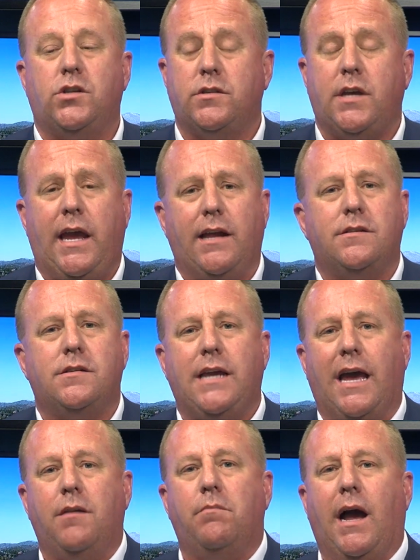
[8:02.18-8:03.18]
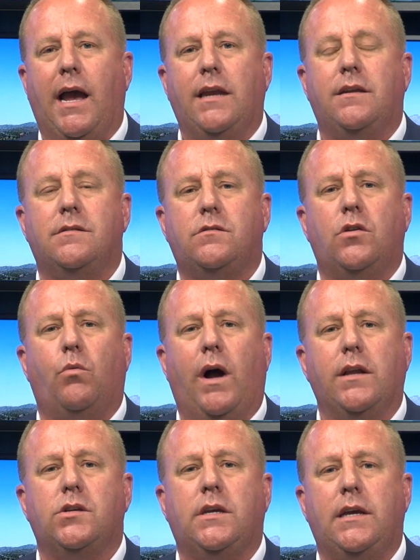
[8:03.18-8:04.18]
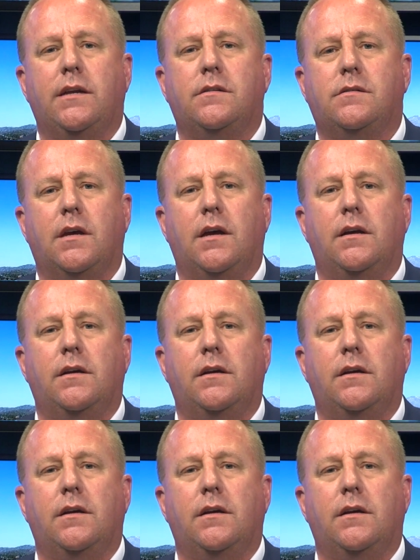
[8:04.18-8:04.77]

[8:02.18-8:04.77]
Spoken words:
just can't stand by to watch kids,